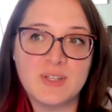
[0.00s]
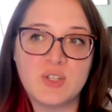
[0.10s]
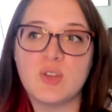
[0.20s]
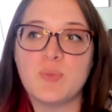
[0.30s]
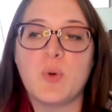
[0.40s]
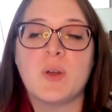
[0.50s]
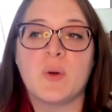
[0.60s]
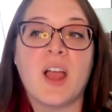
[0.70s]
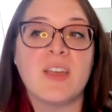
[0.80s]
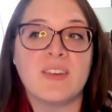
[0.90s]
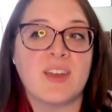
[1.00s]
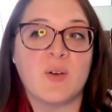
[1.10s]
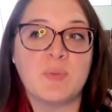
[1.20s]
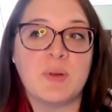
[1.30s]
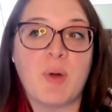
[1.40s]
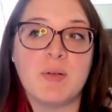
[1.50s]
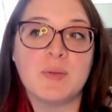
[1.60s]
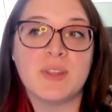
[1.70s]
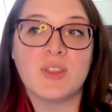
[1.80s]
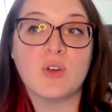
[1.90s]
to the point where i think that would be
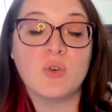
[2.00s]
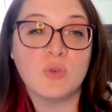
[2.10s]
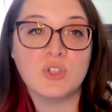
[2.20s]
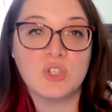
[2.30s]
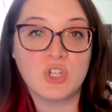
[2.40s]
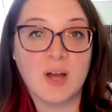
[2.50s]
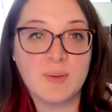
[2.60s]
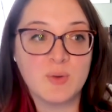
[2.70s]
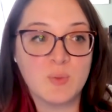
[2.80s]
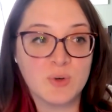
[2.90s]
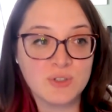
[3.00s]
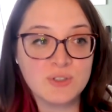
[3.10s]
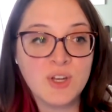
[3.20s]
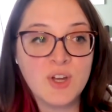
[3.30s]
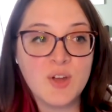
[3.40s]
probably the coolest job in the world